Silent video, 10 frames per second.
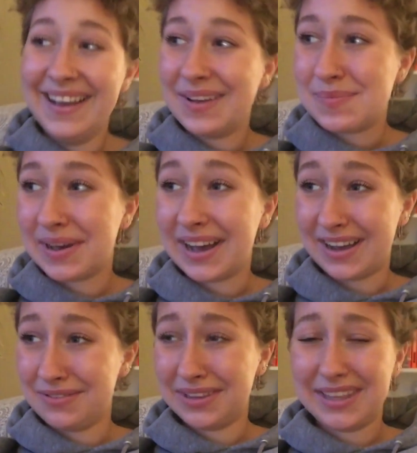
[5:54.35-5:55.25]
But
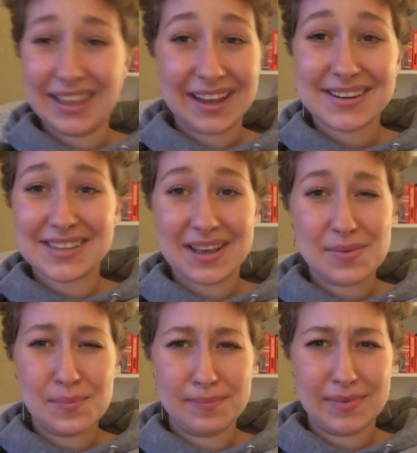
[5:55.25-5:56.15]
I really liked
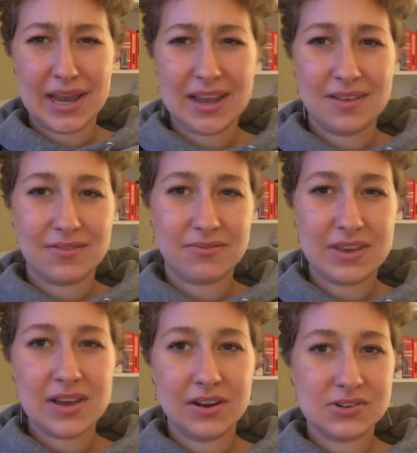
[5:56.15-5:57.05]
them. My
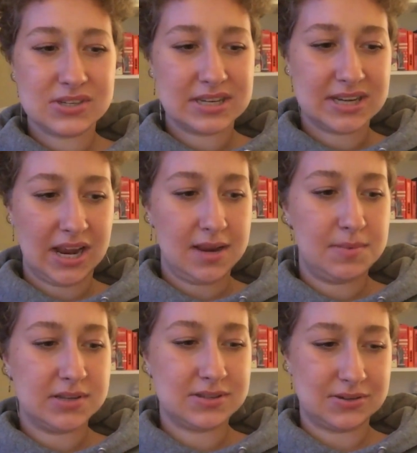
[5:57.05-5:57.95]
feet are just a tiny
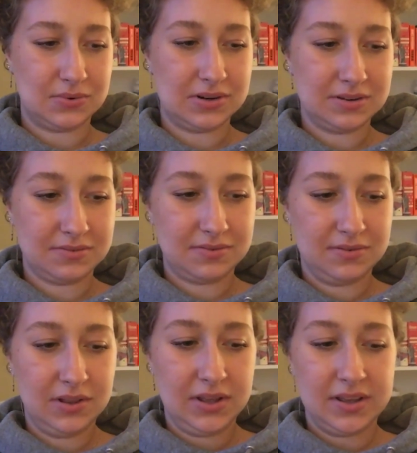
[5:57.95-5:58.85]
bit sore,
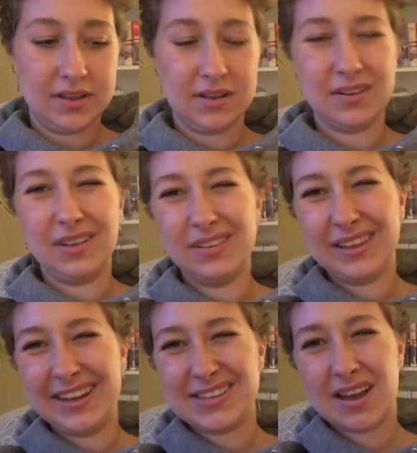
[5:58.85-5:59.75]

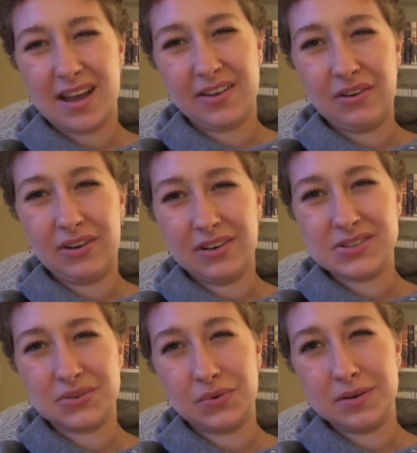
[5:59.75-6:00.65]
tired, not
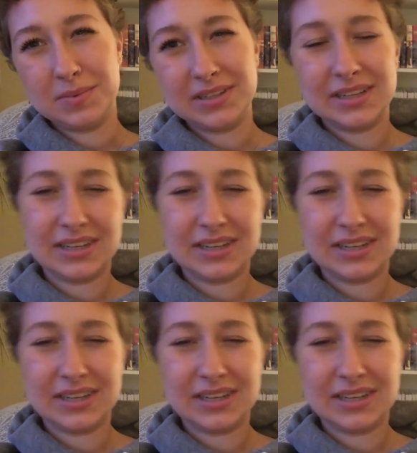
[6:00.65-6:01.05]
sore, but